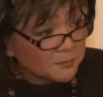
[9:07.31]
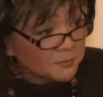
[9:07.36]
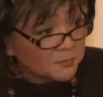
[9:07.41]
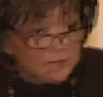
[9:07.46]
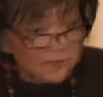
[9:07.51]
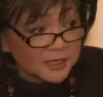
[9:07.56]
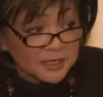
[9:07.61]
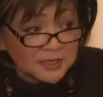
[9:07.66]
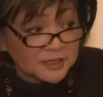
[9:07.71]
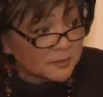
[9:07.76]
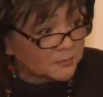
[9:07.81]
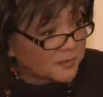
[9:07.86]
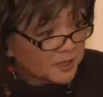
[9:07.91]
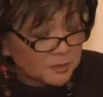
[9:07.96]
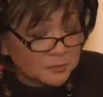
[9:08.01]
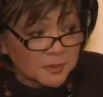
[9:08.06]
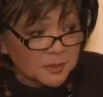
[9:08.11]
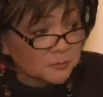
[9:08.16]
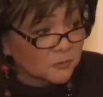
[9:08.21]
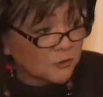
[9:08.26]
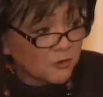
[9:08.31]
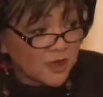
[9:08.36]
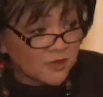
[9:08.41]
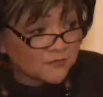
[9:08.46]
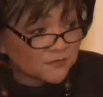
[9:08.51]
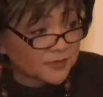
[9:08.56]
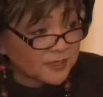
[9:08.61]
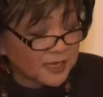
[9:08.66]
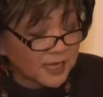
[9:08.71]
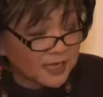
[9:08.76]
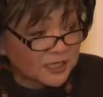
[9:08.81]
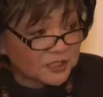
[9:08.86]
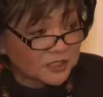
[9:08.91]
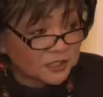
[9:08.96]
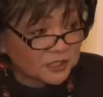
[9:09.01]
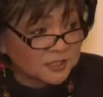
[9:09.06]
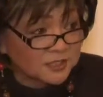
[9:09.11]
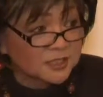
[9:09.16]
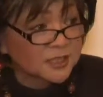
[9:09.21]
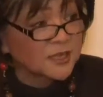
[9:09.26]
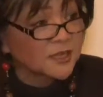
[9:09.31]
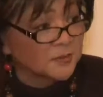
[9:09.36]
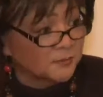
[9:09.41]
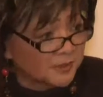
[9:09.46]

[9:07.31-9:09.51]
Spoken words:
to meet the minimum qualifications,